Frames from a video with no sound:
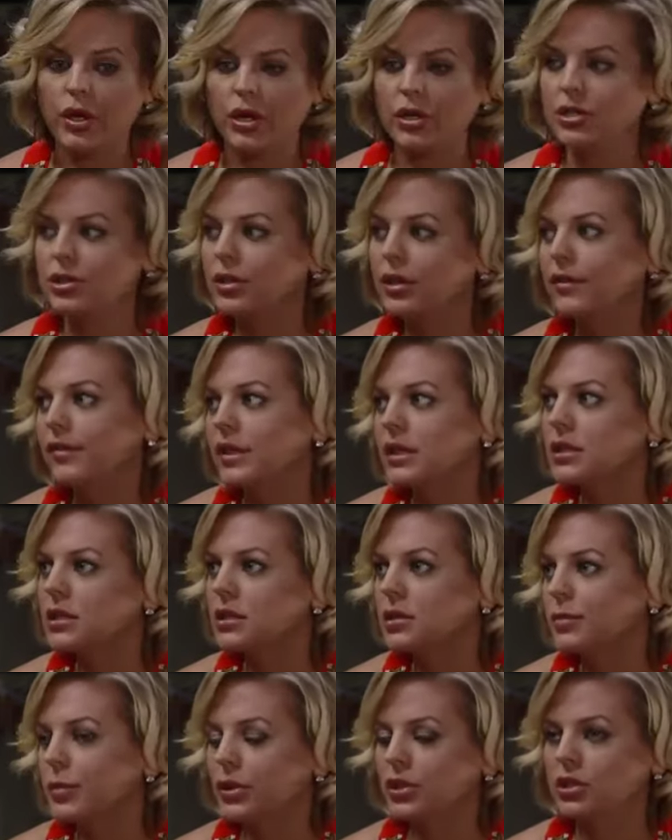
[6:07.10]
also convince
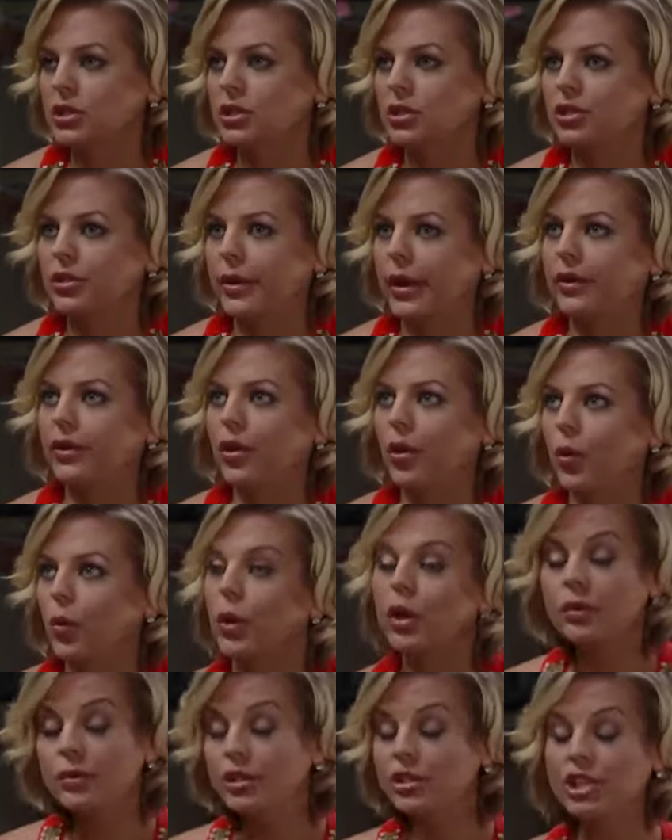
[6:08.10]
this person to, I don't know,
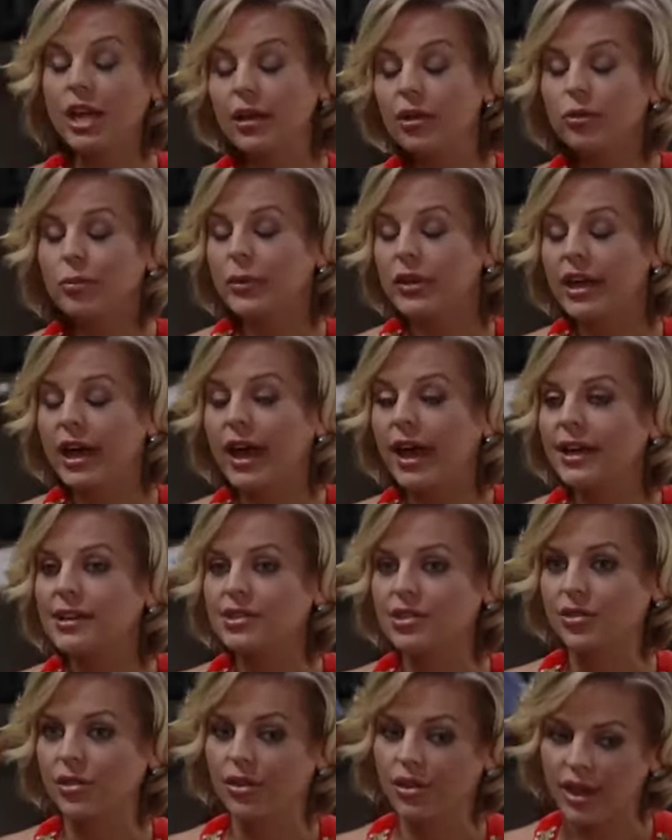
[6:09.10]
work with Jackal P I
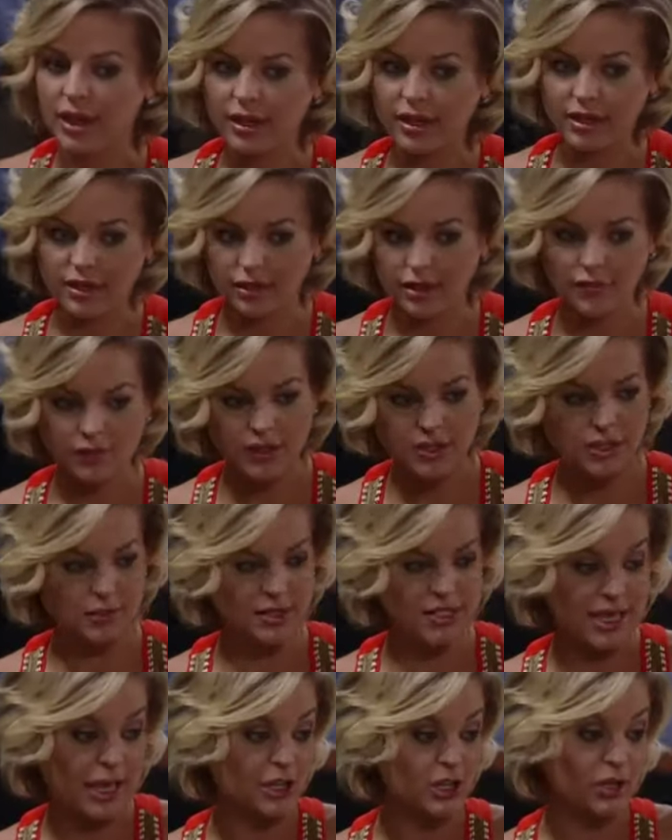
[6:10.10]
so they can convince him
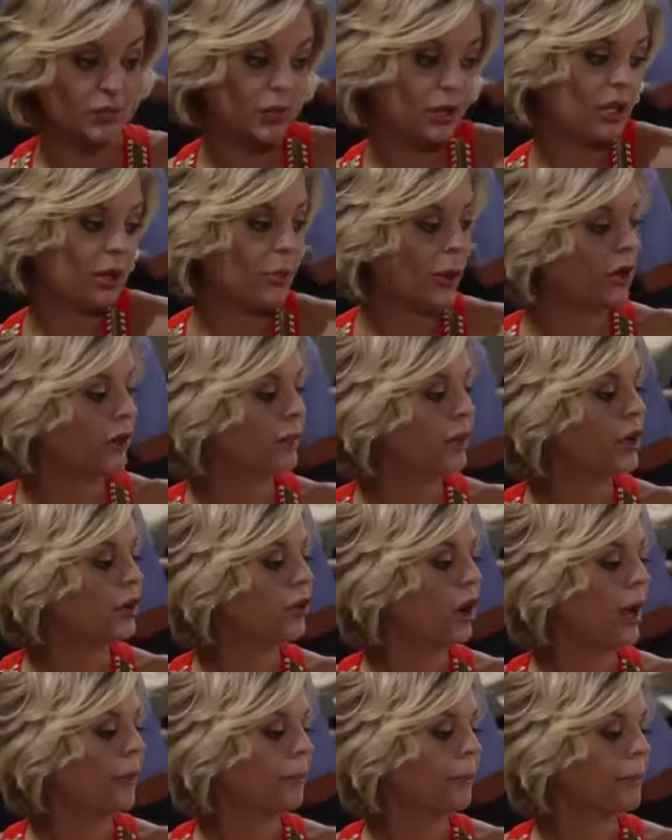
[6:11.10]
he's actually really a part of big crime.